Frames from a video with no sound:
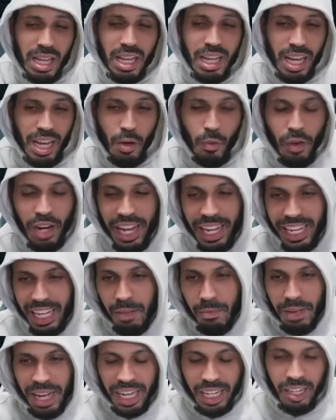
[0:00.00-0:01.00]
And when I
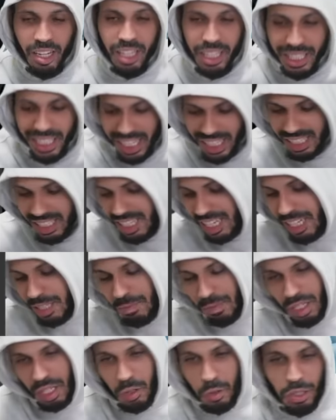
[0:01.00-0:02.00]
get back on next
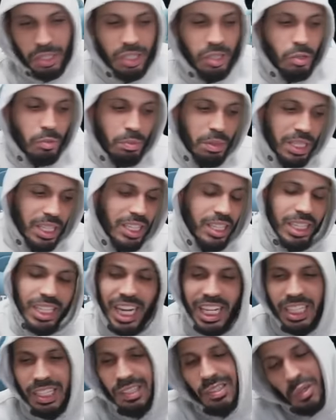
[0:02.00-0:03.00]
time, it'll still be here and
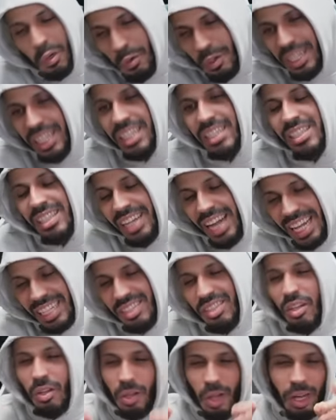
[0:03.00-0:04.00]
I could throw it into
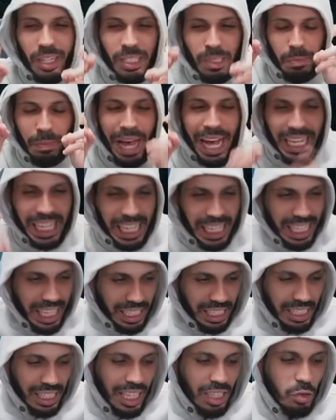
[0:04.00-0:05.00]
that deluxe pack
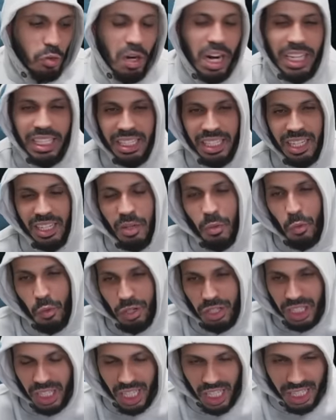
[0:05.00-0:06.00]
again. And that's why I said
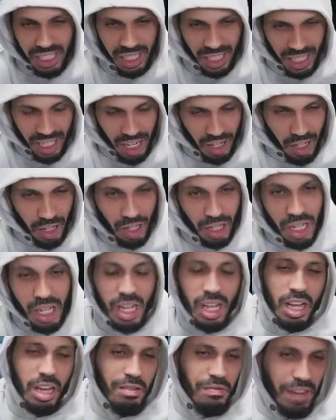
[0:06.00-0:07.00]
worst case scenario,
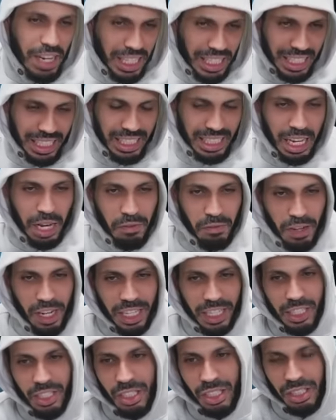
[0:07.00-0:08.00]
if I get
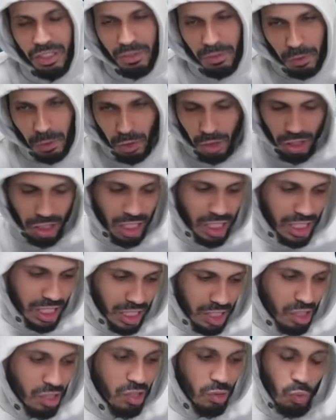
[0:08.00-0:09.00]
sapphires in the future. And
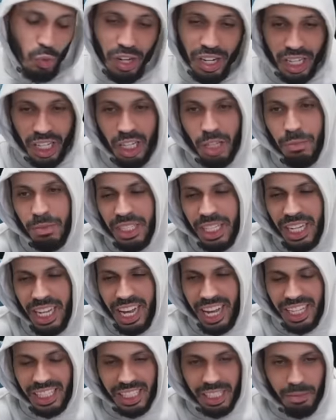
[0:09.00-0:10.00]
this is where it comes in
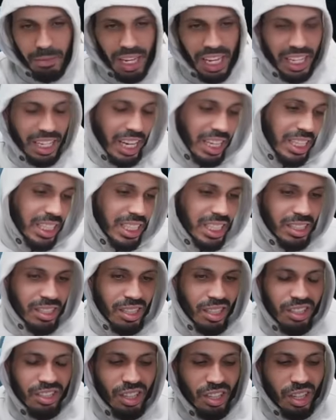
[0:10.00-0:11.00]
handy, man. I can get
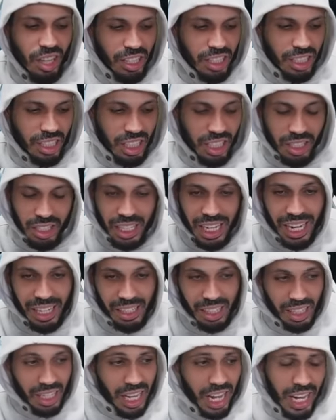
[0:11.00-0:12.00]
another deluxe later
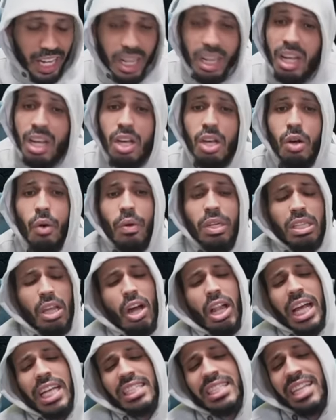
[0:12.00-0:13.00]
down the line. With
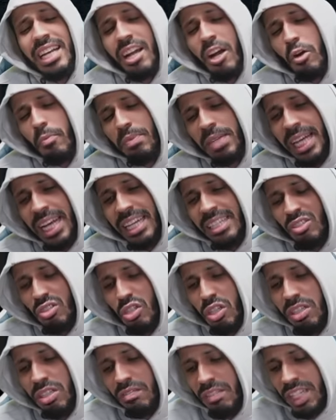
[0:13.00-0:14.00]
all that said, I hope you guys
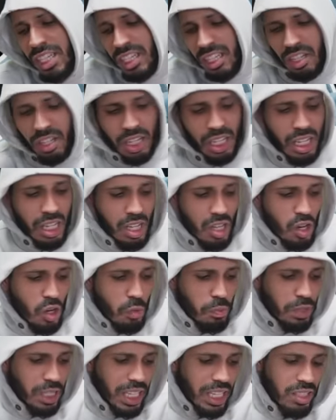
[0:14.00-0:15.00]
enjoyed the video.
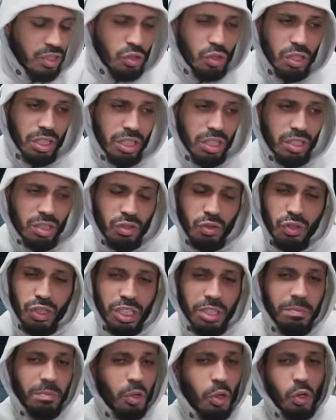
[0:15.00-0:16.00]
Hope you guys enjoyed the
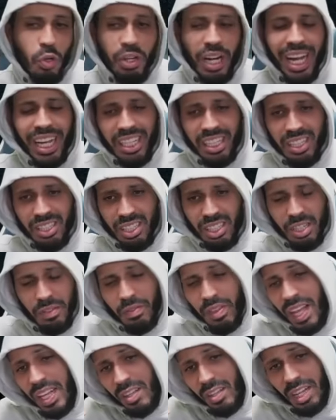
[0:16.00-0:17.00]
stream, all that good
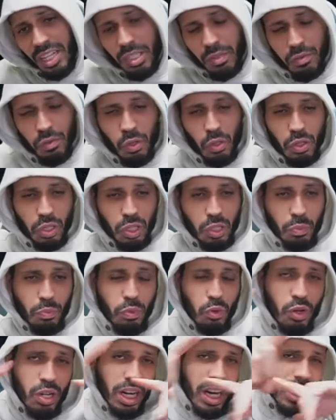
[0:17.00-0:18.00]
stuff. Thank you guys for all the
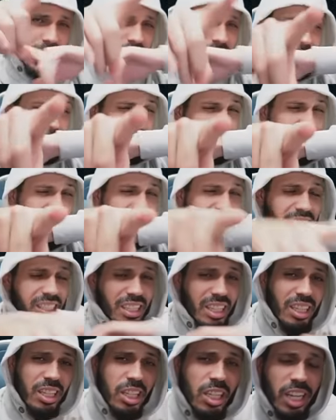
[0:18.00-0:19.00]
support. I'll catch you guys
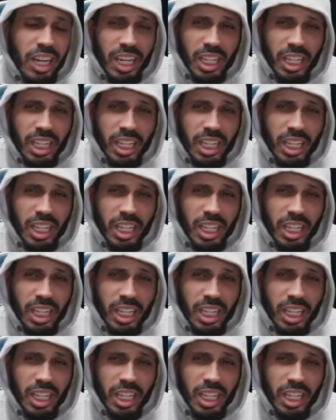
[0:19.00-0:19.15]
later.